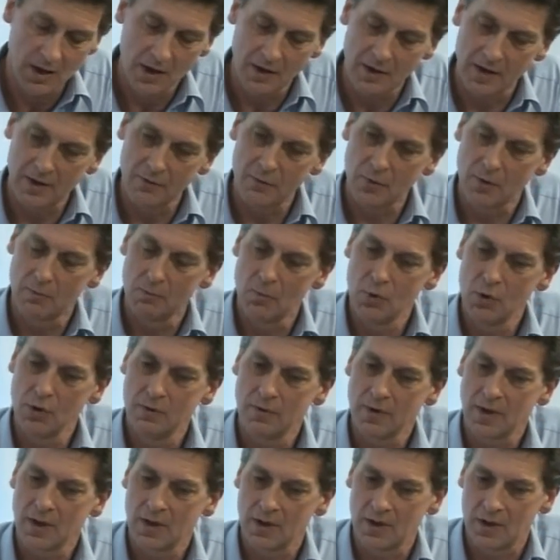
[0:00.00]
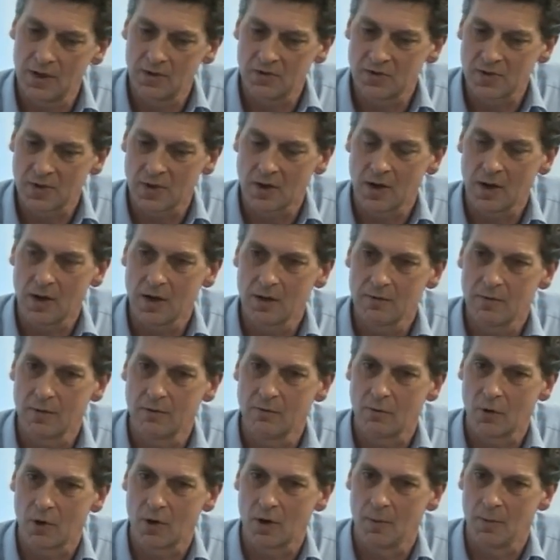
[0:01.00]
And then if we're moving it into a live
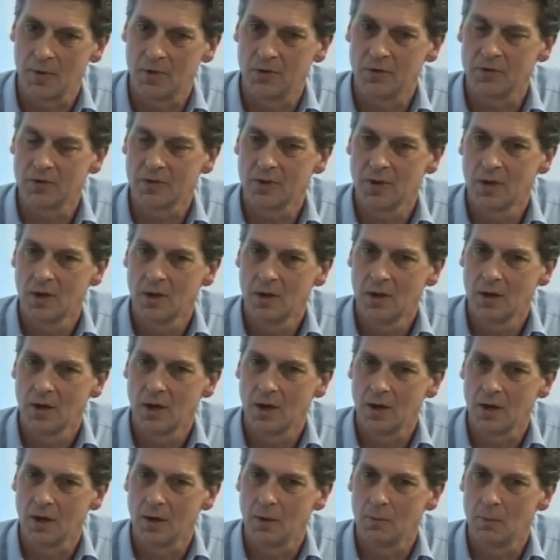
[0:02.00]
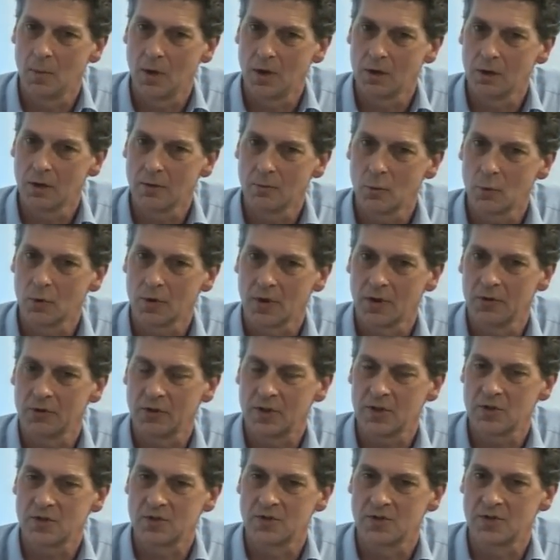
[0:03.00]
environment, a lot of
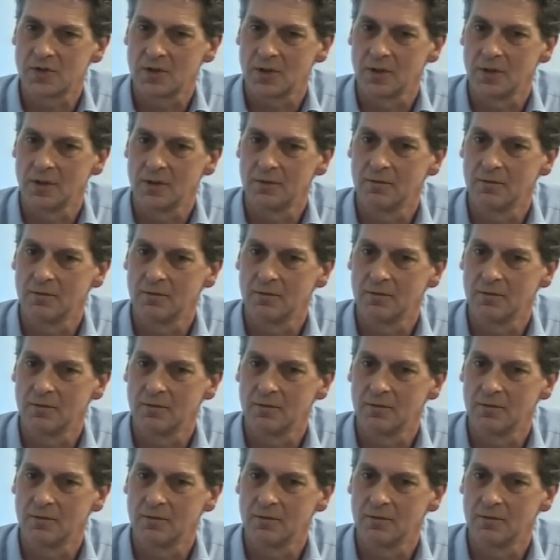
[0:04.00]
organisations that